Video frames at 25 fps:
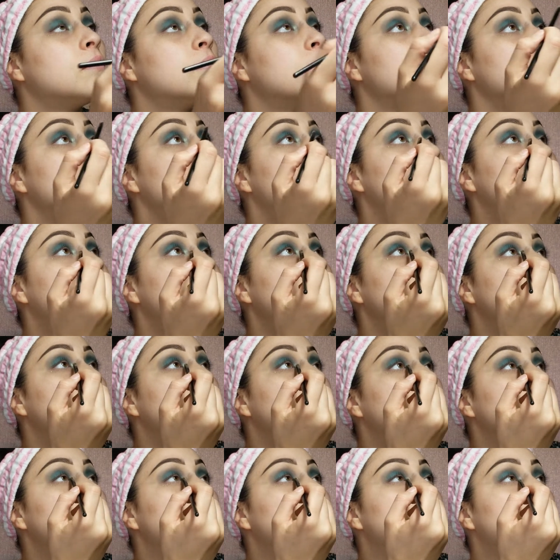I
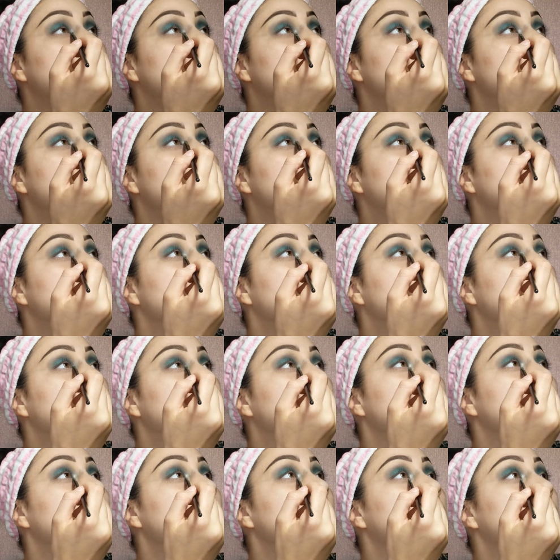don't really know how it's
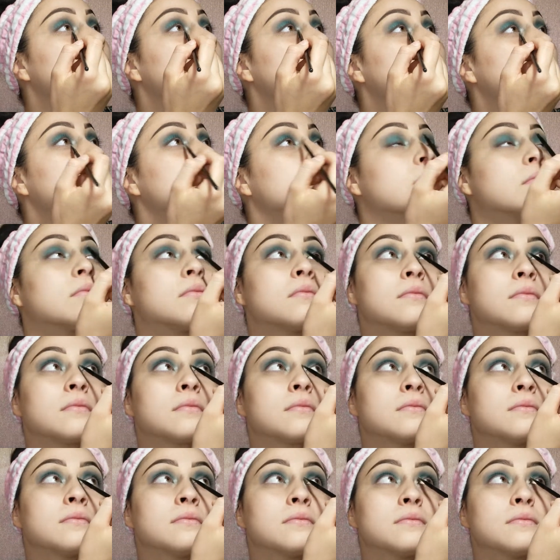supposed to look,
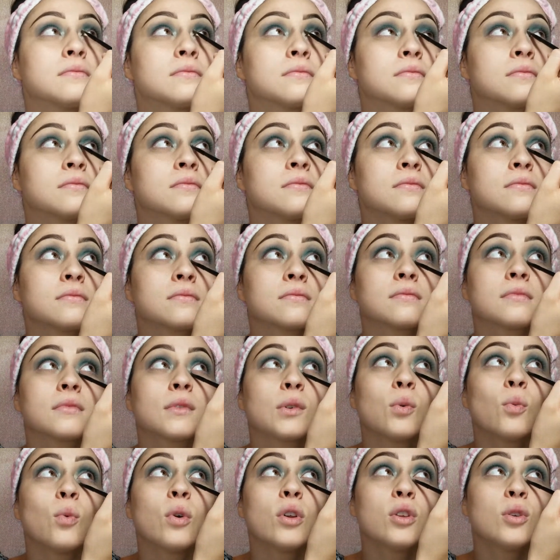but
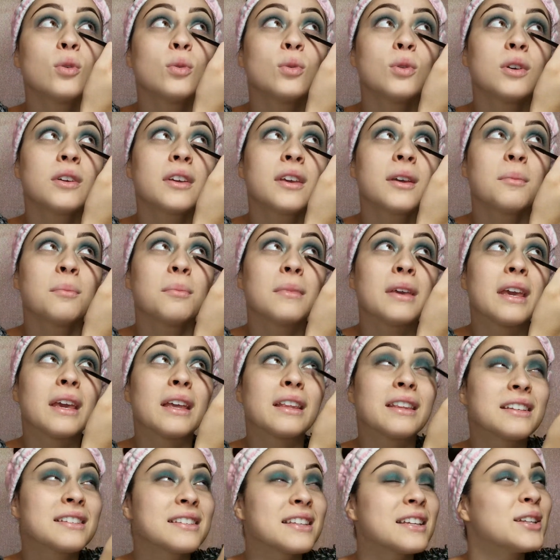when you look at me,
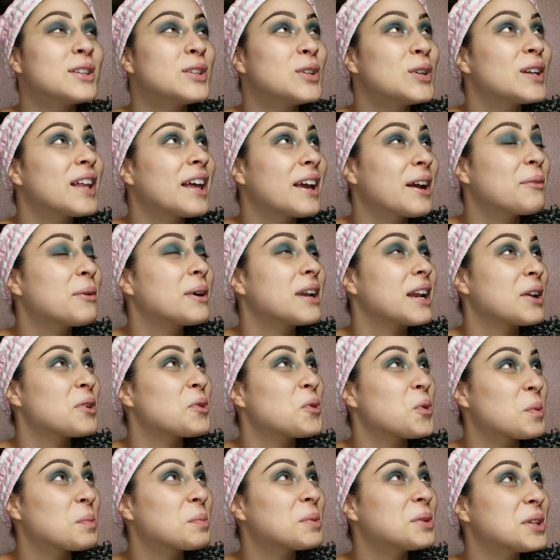does it look like what it
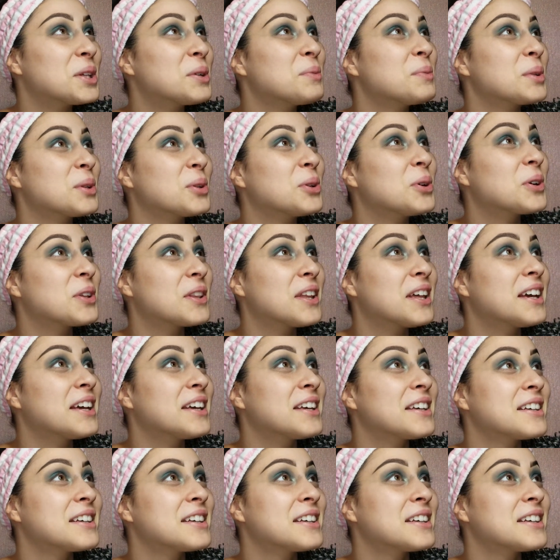normally would look like?